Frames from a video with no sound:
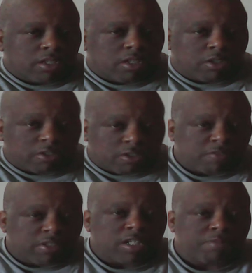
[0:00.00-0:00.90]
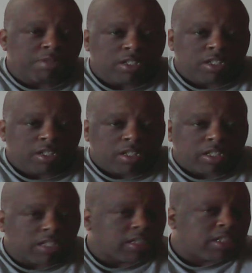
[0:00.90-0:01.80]
your environment.
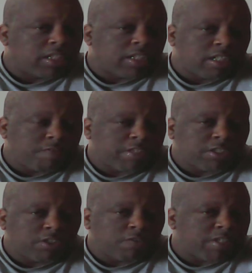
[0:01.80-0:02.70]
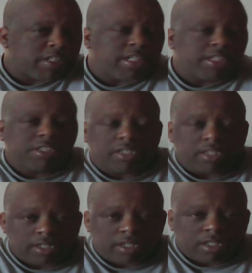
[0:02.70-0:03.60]
And it can affect you financially.
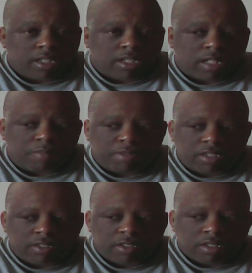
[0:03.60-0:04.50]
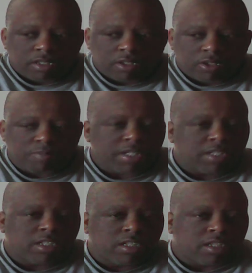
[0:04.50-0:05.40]
I mean,
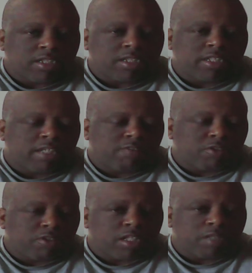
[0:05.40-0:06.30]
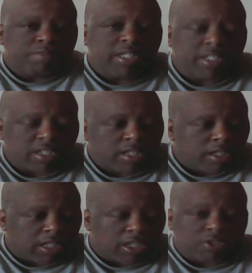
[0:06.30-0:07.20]
let's say if you're a young man
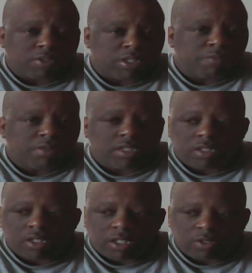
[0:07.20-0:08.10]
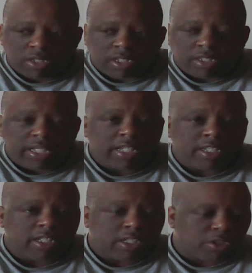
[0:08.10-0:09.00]
and you get with a young lady
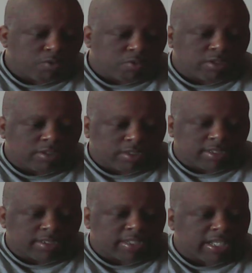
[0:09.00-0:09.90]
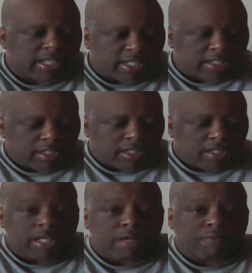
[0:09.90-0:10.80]
and you decide to
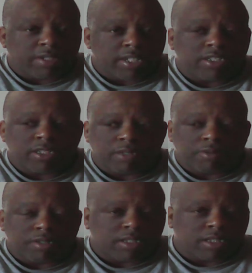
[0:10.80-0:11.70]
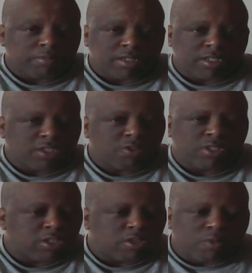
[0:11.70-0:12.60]
have relationships and it
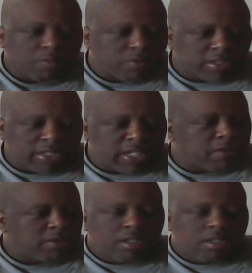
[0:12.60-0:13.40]
don't work out,